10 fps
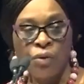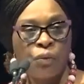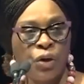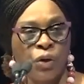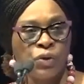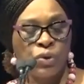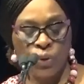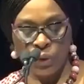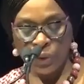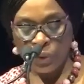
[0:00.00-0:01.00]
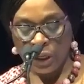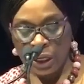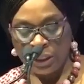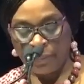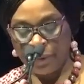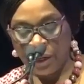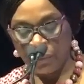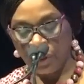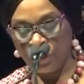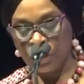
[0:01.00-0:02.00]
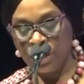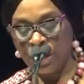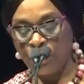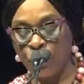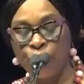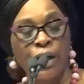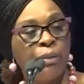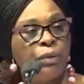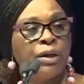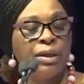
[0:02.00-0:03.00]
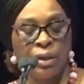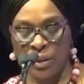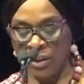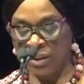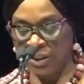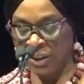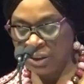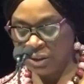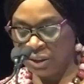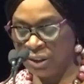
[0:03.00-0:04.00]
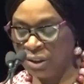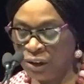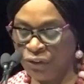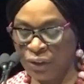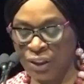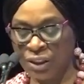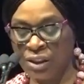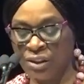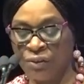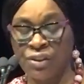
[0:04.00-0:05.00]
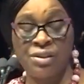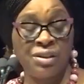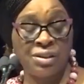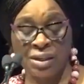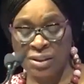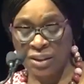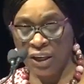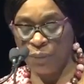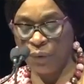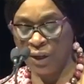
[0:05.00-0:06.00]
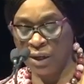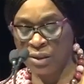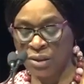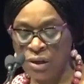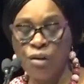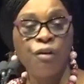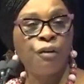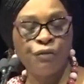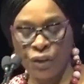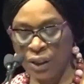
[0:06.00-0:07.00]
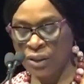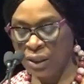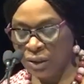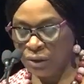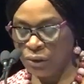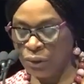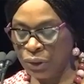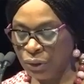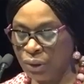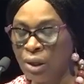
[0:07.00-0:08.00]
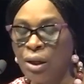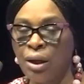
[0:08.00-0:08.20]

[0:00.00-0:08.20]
We also, at the bank, we consider mobile money and the digital financial services as key pillars of financial inclusion.